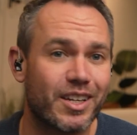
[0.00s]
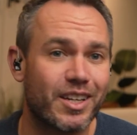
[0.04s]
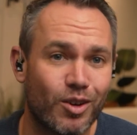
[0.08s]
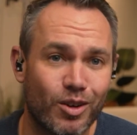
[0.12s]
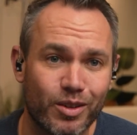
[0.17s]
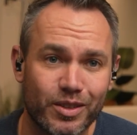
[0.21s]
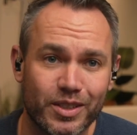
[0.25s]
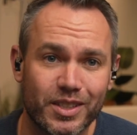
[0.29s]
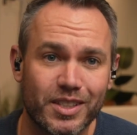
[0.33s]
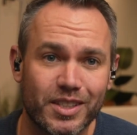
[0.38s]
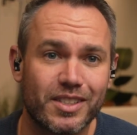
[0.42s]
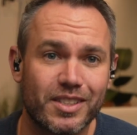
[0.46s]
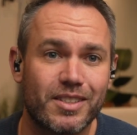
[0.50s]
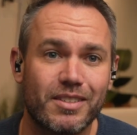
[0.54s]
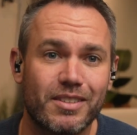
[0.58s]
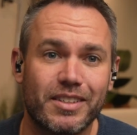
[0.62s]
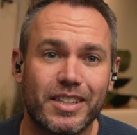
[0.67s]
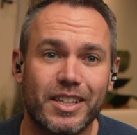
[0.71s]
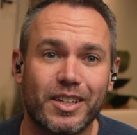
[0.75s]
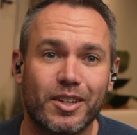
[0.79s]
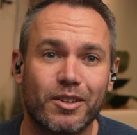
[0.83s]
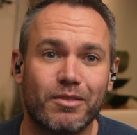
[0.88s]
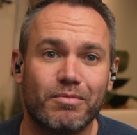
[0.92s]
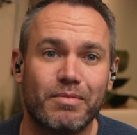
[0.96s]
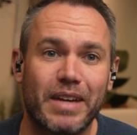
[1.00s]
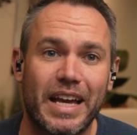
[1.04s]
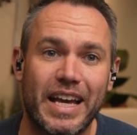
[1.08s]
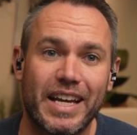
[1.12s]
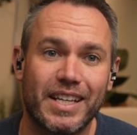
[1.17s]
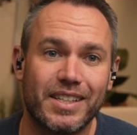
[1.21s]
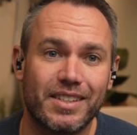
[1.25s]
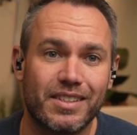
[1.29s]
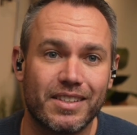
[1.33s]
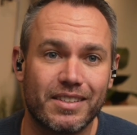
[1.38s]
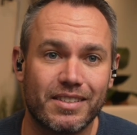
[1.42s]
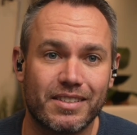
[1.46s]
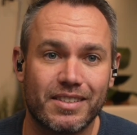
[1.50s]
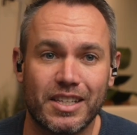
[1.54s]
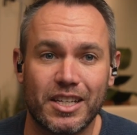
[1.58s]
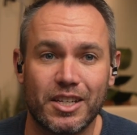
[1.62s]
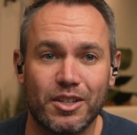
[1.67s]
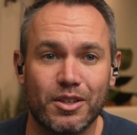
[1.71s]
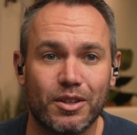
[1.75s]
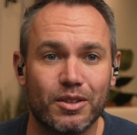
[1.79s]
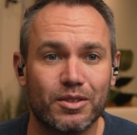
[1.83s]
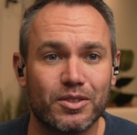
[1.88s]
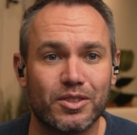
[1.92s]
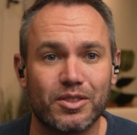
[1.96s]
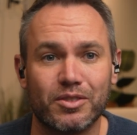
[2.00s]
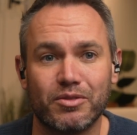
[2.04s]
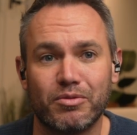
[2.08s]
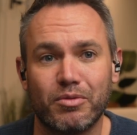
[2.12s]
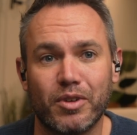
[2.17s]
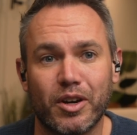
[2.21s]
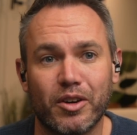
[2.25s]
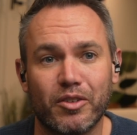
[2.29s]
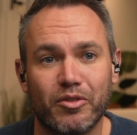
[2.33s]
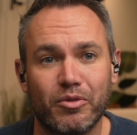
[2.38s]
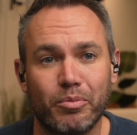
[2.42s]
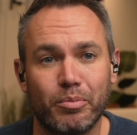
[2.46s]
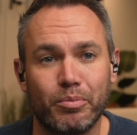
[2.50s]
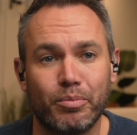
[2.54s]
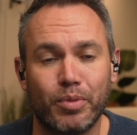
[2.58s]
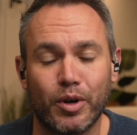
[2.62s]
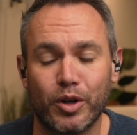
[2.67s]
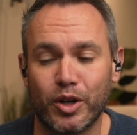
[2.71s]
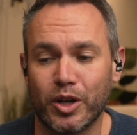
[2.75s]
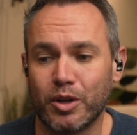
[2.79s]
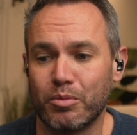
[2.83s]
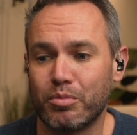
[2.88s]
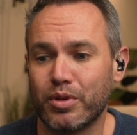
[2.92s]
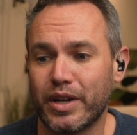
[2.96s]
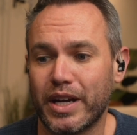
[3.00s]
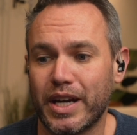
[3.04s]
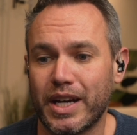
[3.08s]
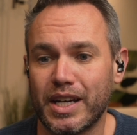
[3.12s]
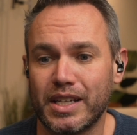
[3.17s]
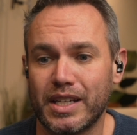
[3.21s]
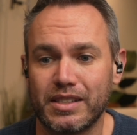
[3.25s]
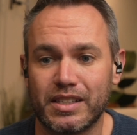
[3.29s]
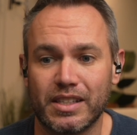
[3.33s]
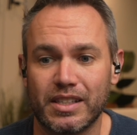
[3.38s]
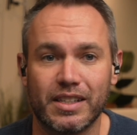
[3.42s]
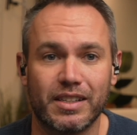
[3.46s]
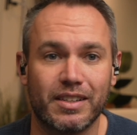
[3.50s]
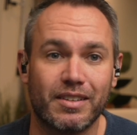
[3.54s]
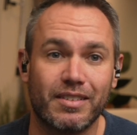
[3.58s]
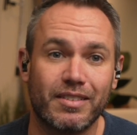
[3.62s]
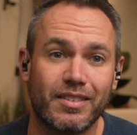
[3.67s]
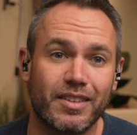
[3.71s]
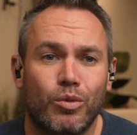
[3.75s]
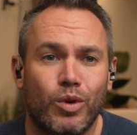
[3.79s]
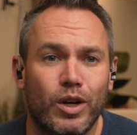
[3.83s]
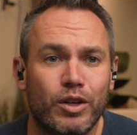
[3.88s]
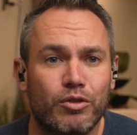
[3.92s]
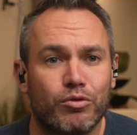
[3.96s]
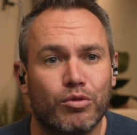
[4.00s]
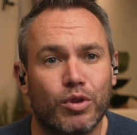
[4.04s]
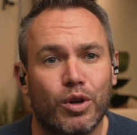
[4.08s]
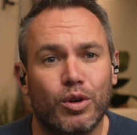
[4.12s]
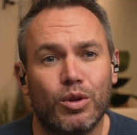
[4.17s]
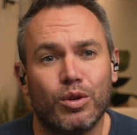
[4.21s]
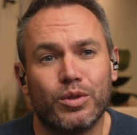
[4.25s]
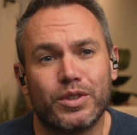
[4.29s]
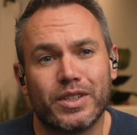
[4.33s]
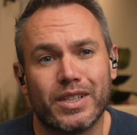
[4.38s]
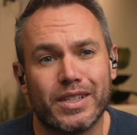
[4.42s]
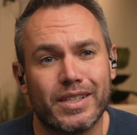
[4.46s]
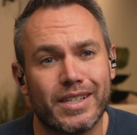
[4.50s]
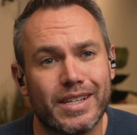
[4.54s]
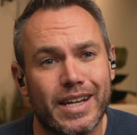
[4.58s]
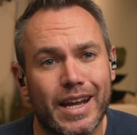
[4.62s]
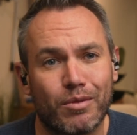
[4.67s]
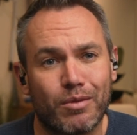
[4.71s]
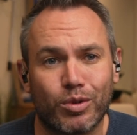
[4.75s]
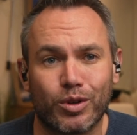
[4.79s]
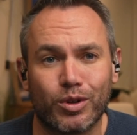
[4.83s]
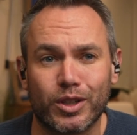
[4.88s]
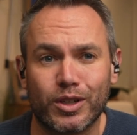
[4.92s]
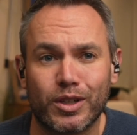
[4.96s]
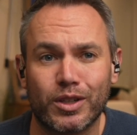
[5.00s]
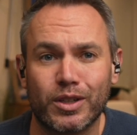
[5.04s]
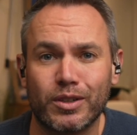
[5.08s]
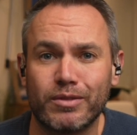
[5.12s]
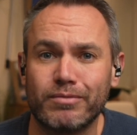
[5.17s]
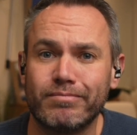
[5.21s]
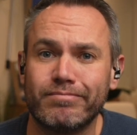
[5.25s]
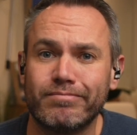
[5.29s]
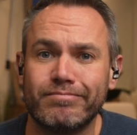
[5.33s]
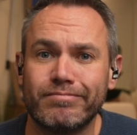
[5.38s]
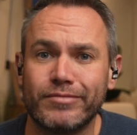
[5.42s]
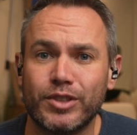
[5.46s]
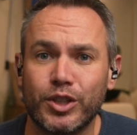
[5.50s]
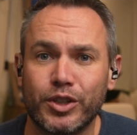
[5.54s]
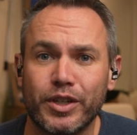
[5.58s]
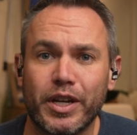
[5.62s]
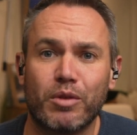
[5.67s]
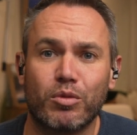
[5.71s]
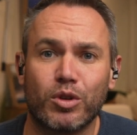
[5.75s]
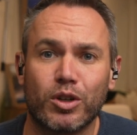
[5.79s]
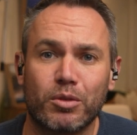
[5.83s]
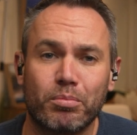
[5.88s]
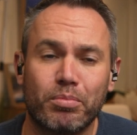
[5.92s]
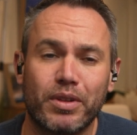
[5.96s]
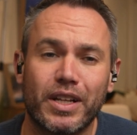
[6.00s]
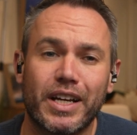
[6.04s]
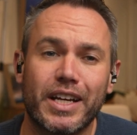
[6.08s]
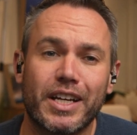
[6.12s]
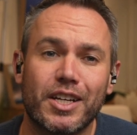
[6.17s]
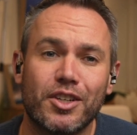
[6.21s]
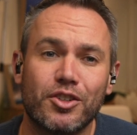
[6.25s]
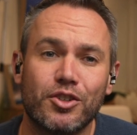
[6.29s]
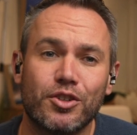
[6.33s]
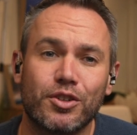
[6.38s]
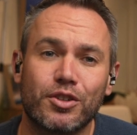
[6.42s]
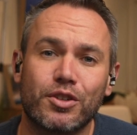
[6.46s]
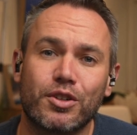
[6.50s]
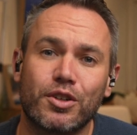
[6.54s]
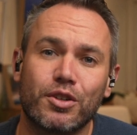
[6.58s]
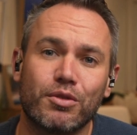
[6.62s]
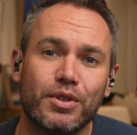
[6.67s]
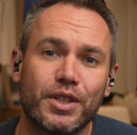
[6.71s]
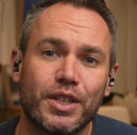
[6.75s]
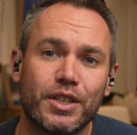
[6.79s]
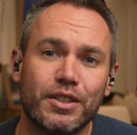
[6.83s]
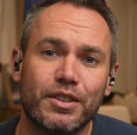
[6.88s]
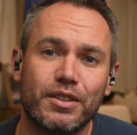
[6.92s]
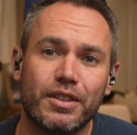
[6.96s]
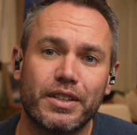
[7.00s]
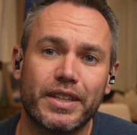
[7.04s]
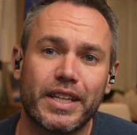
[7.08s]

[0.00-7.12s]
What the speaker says: all these, heads, CEOs of boating brands, and what role did your network play in your career?